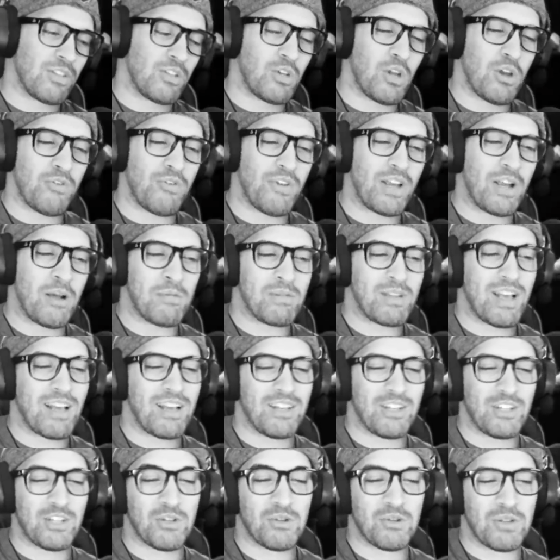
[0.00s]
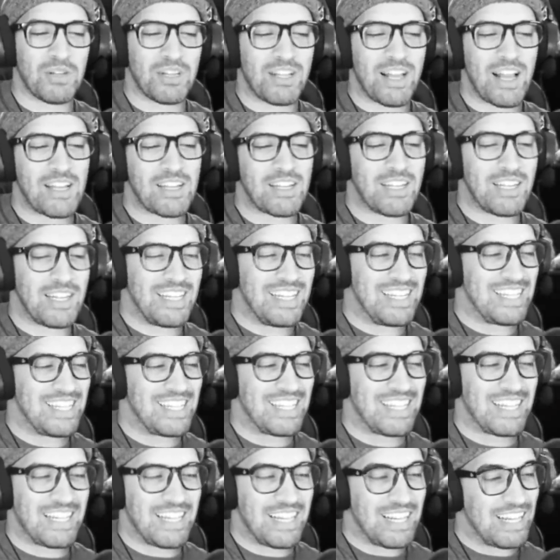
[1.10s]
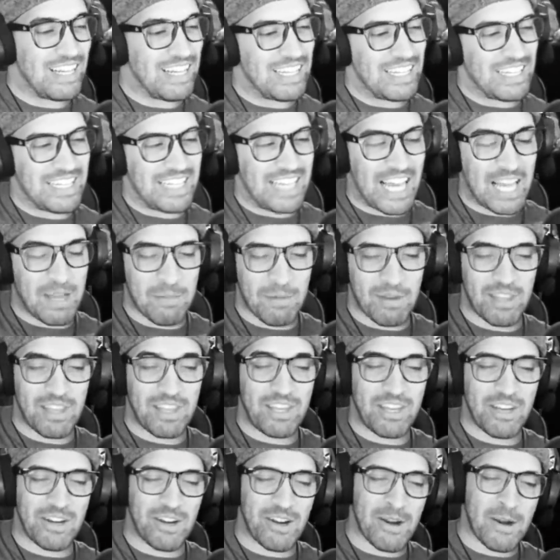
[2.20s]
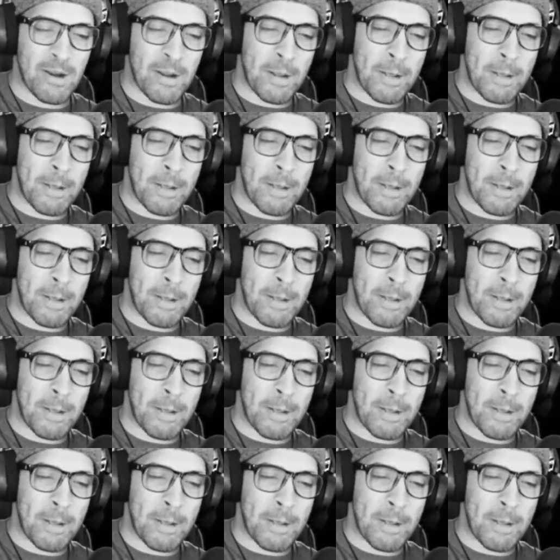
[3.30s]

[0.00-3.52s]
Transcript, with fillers: it. So if it comes out in June and that shit is game of the year.